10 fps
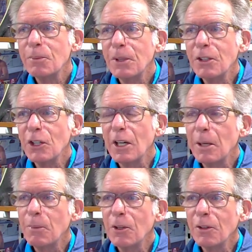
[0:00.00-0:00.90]
this
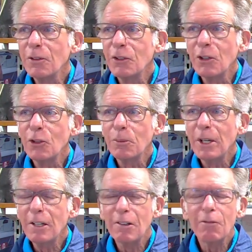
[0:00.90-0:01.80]
picture up on
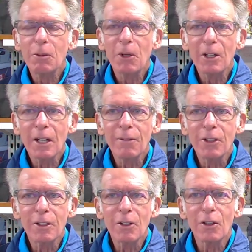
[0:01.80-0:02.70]
social media, and everybody
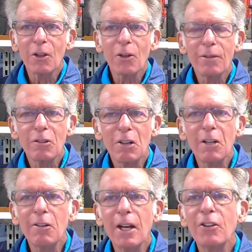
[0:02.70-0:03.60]
loved it. It got a lot of
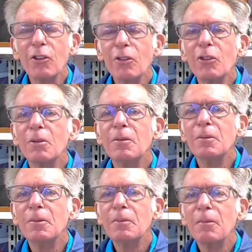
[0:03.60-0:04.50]
great reactions.
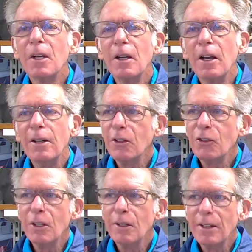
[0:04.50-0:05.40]
And you
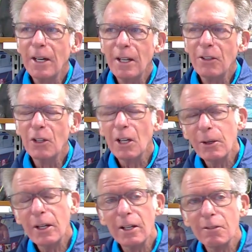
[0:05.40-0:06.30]
can see that that head's
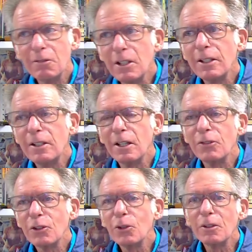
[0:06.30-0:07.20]
glowing, and it really
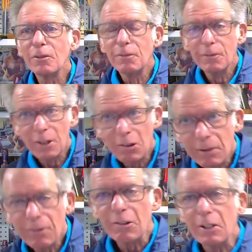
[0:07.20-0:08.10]
does look
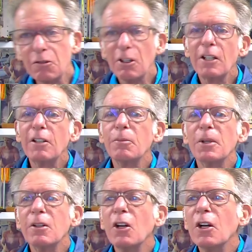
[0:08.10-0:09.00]
very, very
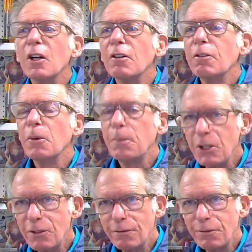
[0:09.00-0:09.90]
attractive. But from a
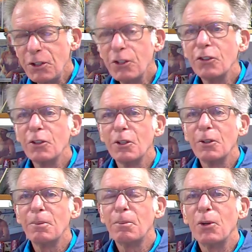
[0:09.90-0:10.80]
fisher's
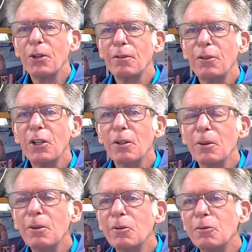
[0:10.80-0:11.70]
point of
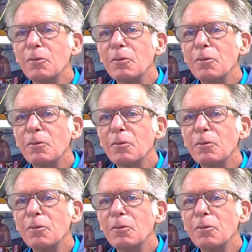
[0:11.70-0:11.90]
view,